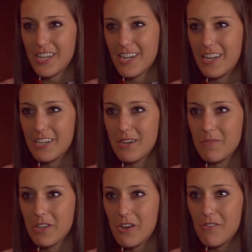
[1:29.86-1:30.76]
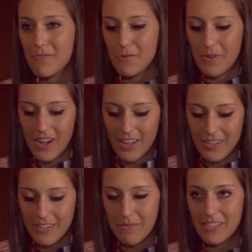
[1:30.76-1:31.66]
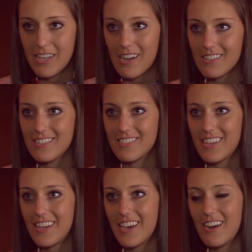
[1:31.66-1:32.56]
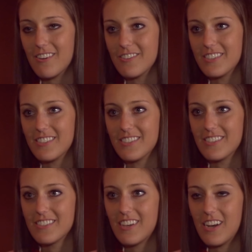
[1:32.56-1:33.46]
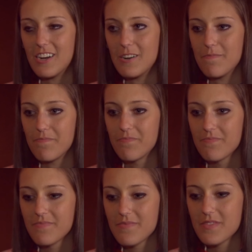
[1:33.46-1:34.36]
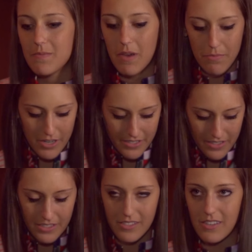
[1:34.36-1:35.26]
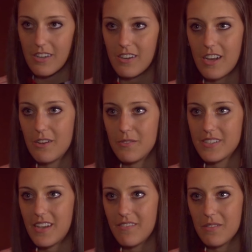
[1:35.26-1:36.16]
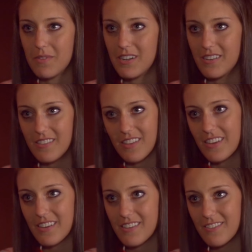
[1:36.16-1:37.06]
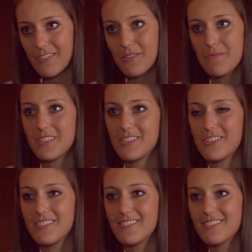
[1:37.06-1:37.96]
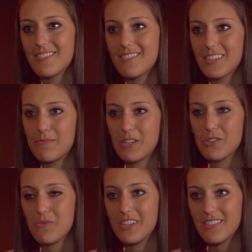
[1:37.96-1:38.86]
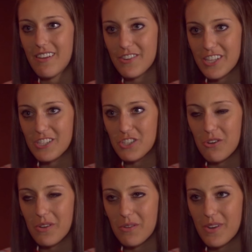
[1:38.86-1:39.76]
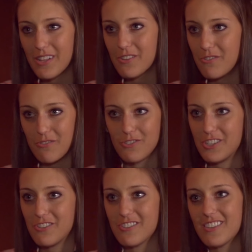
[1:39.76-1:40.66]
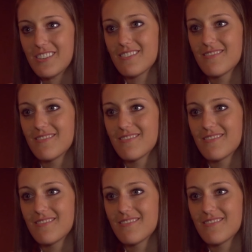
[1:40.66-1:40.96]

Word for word: that kind of come and go. For a while I did my socks inside out, and um, my bracelets are, I always have them on in like certain positions, especially when it, everything's going well, you don't change a thing.